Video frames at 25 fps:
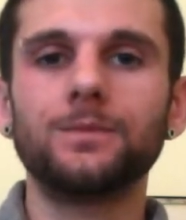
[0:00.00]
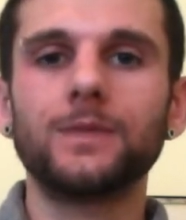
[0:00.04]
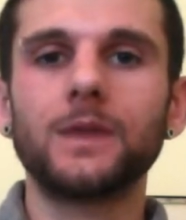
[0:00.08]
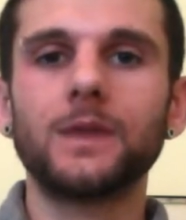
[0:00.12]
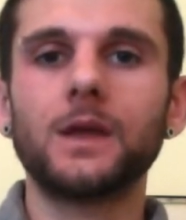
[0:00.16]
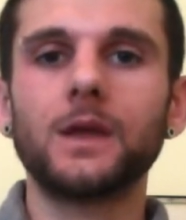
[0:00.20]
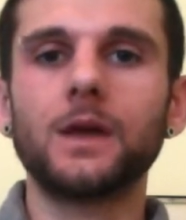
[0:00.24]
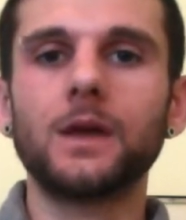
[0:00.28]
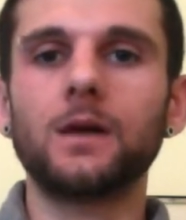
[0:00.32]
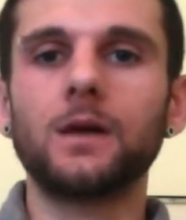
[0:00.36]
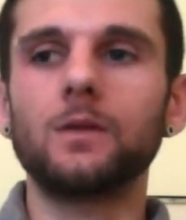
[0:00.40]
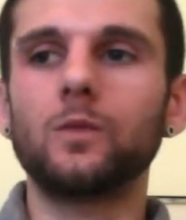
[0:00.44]

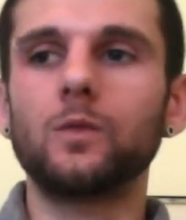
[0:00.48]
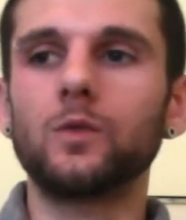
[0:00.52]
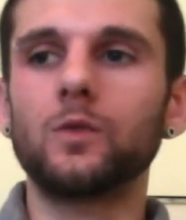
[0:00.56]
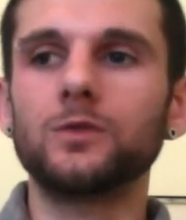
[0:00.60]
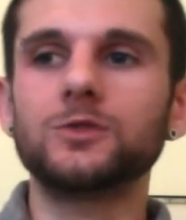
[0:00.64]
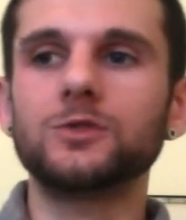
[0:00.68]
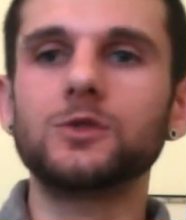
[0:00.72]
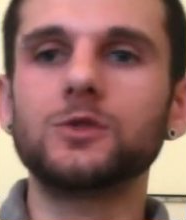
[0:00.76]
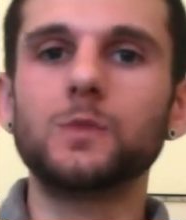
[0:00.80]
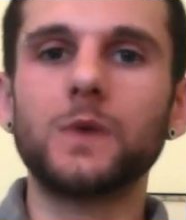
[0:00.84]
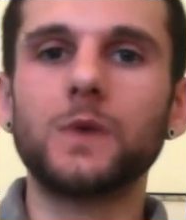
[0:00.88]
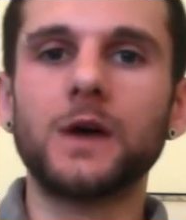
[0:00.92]
And
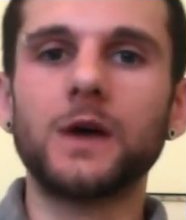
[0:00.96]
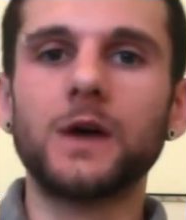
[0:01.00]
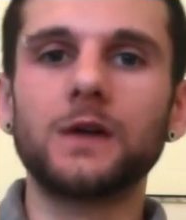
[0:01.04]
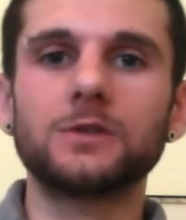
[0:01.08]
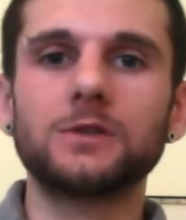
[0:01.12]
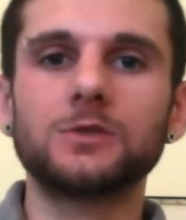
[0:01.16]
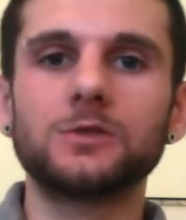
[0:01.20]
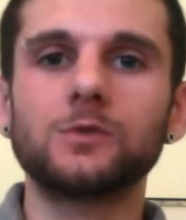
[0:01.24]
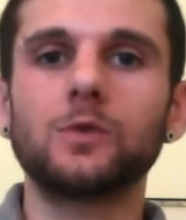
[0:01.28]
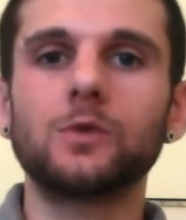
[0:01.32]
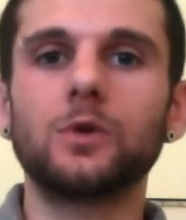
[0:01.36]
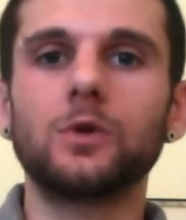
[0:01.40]
once you pass
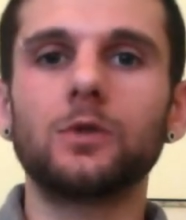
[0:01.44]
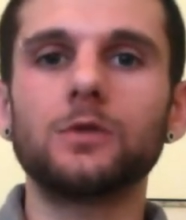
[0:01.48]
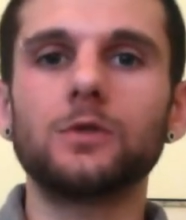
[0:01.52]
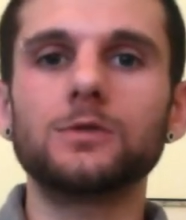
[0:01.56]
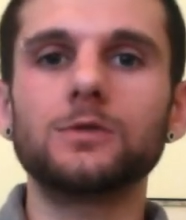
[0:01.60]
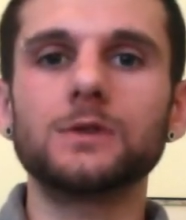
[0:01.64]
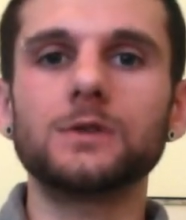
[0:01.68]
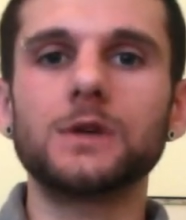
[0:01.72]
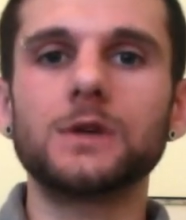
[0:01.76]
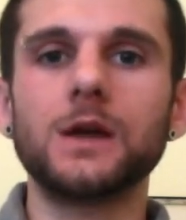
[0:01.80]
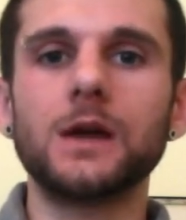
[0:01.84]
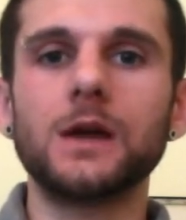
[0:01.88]
through all those
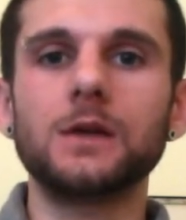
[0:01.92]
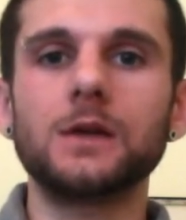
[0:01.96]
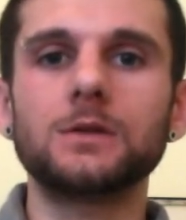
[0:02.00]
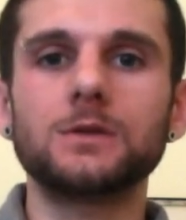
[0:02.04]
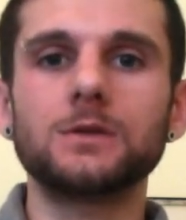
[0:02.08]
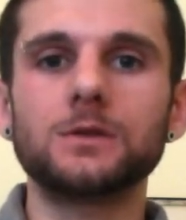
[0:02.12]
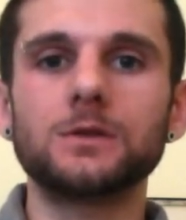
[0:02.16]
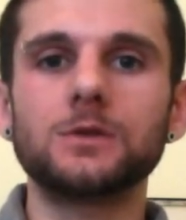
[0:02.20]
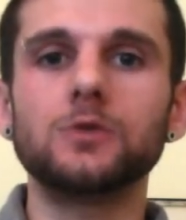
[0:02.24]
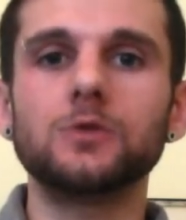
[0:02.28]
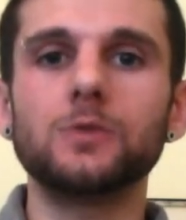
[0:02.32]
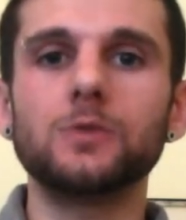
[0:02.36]

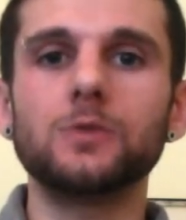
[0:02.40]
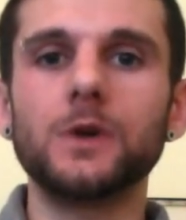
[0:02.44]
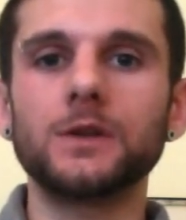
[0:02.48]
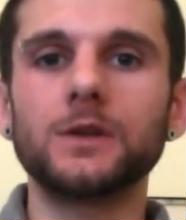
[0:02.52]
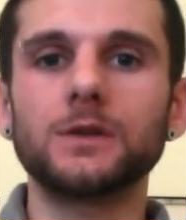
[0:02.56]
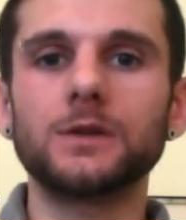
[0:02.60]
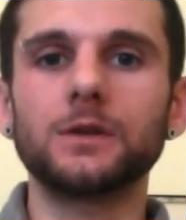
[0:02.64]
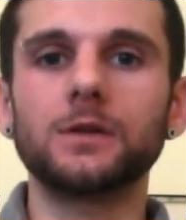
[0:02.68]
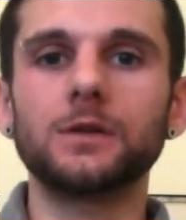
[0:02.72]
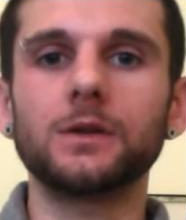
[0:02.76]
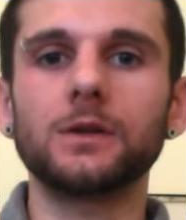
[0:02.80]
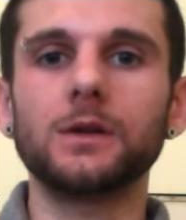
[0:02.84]
gates, you
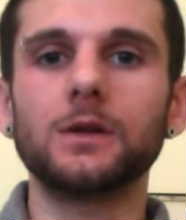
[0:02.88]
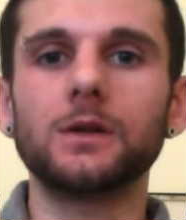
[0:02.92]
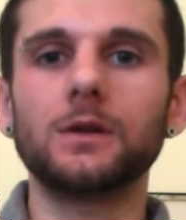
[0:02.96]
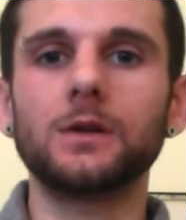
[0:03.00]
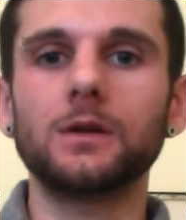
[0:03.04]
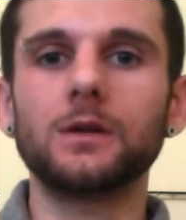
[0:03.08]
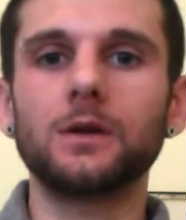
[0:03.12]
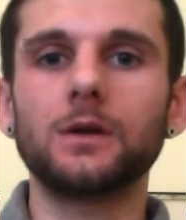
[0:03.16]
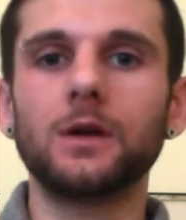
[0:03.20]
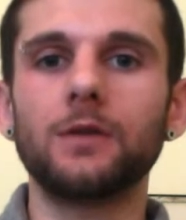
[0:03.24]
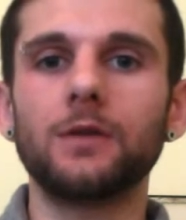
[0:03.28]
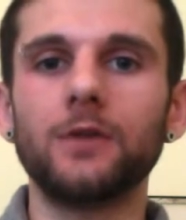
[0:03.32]
basically
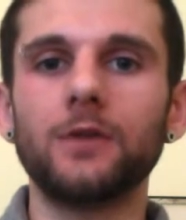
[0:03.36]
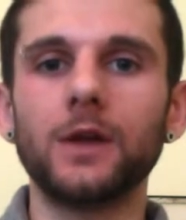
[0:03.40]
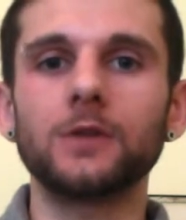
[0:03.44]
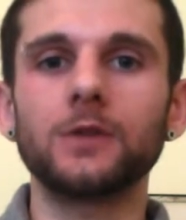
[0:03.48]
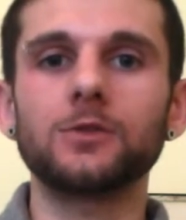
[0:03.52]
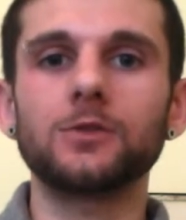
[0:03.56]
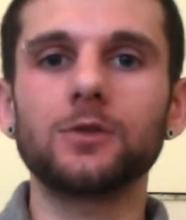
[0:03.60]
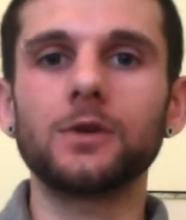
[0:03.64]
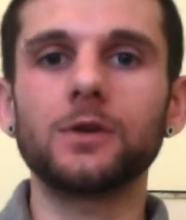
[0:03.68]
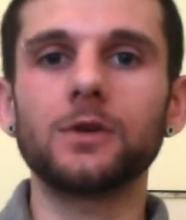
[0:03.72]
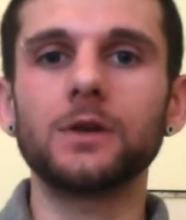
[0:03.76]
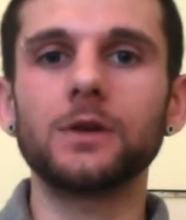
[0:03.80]
have
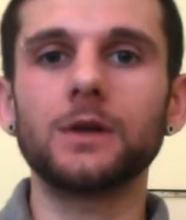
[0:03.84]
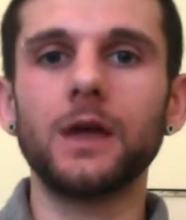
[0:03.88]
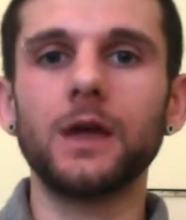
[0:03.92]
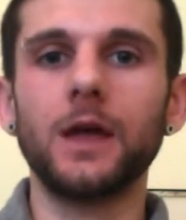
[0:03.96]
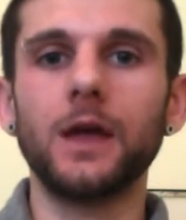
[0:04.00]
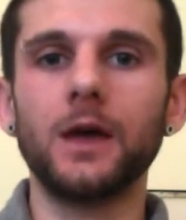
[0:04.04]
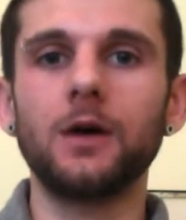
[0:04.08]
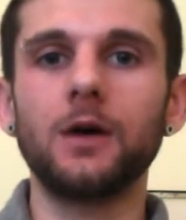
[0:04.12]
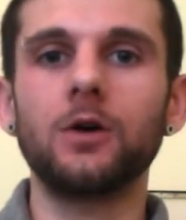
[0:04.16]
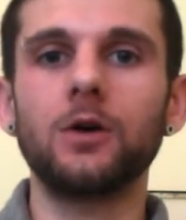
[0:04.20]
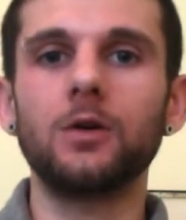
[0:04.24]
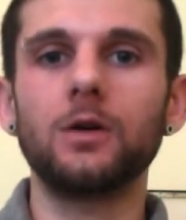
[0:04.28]
entered into
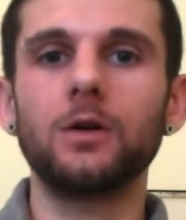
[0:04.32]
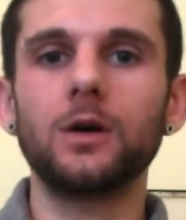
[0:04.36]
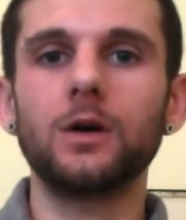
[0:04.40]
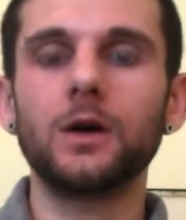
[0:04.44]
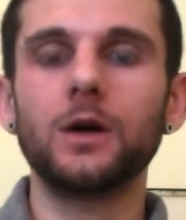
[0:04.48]
hell.